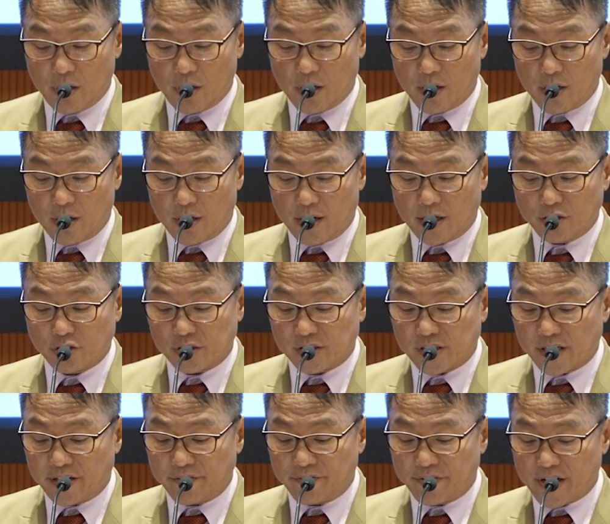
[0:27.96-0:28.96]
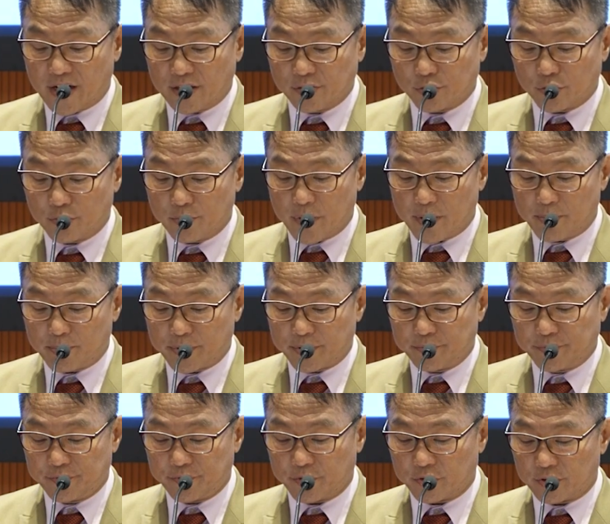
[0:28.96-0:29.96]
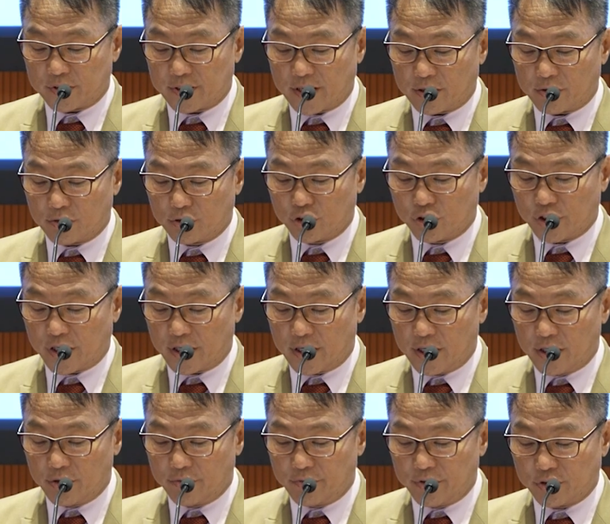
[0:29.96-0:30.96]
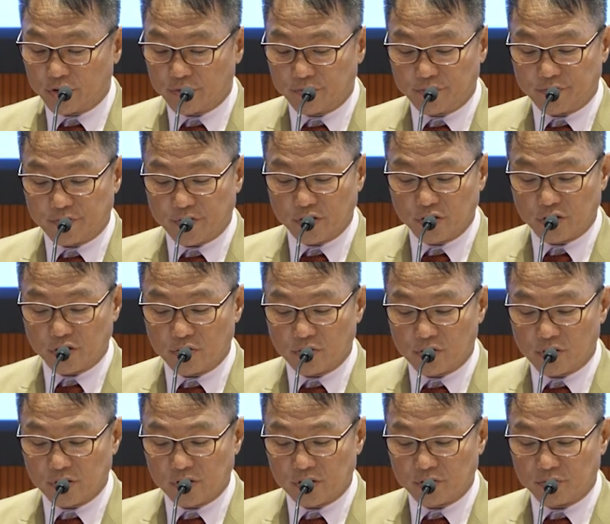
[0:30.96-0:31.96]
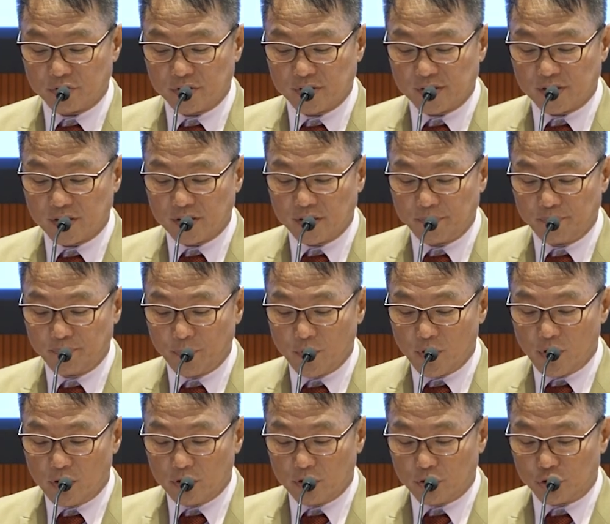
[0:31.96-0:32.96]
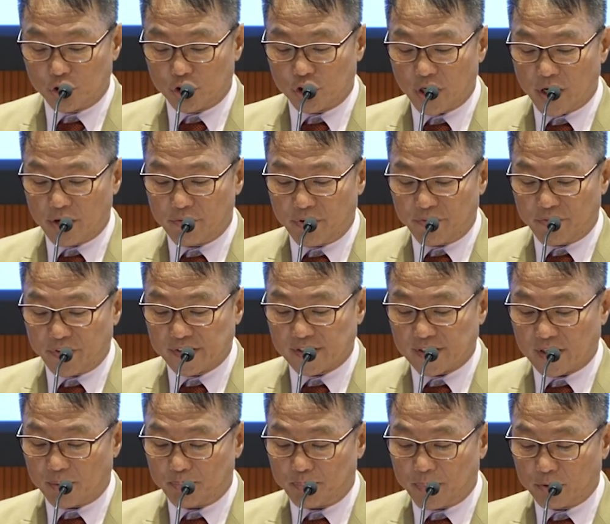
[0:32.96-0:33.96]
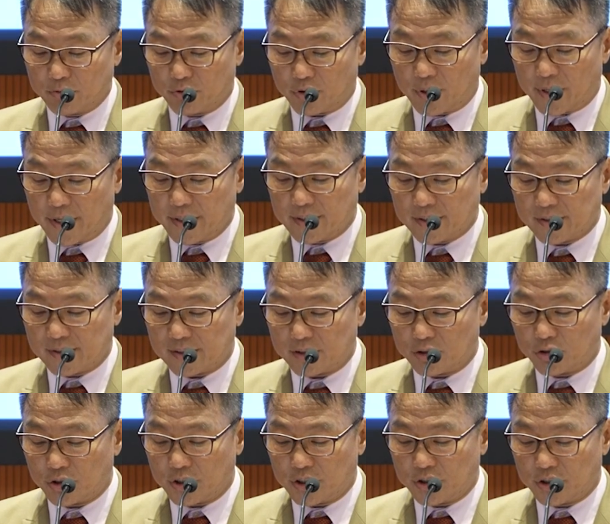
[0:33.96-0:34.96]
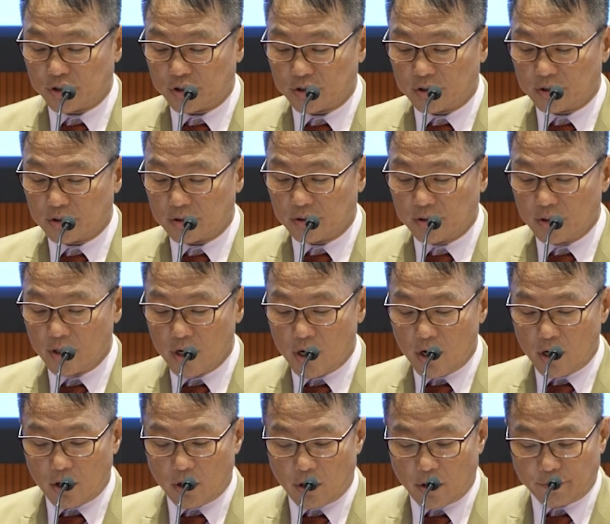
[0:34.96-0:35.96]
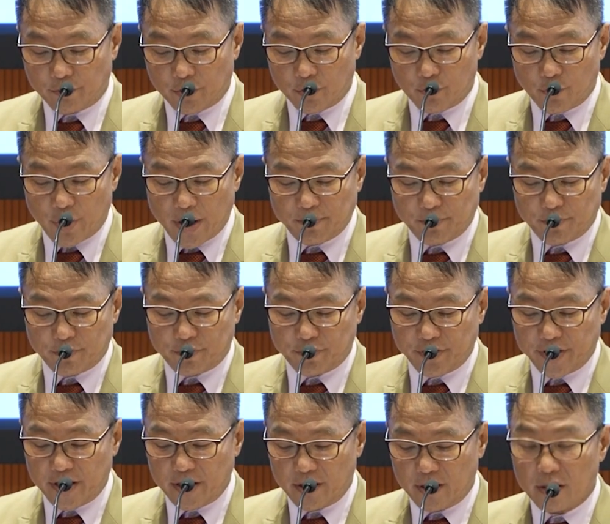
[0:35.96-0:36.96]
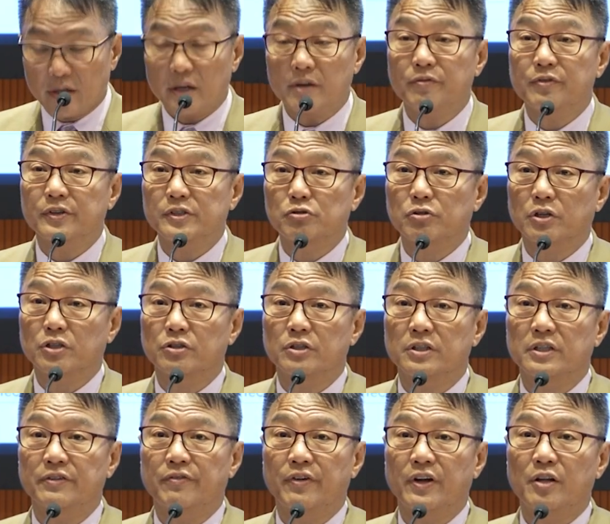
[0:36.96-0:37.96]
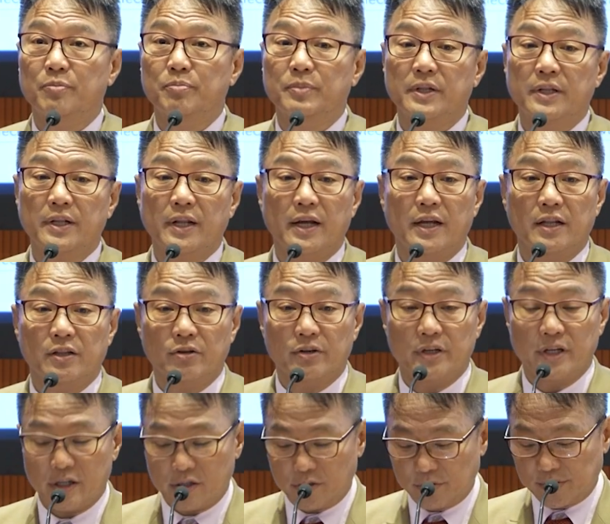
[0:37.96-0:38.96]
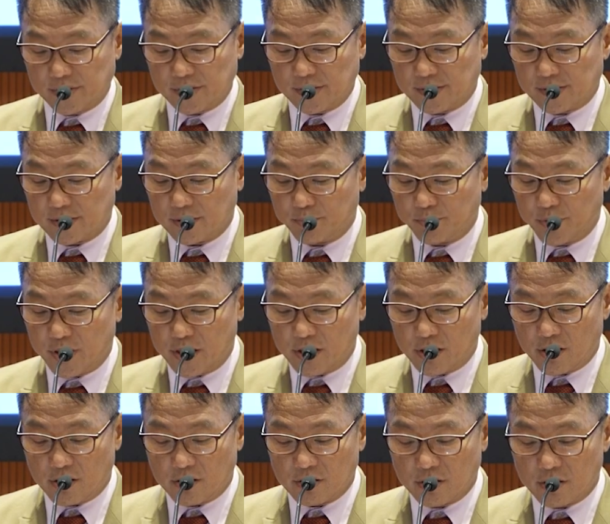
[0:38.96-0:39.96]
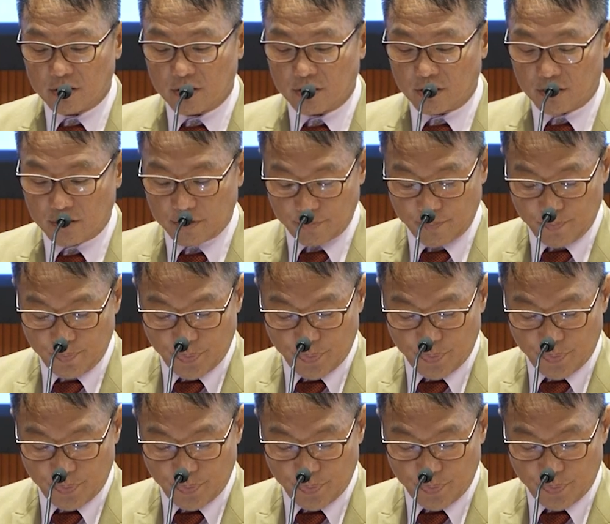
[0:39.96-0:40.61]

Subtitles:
Legislative Council member for the Technology and Innovation Functional Constituency, to share with us about the latest situation of the Web3 infrastructure development and the ecosystem in Hong Kong.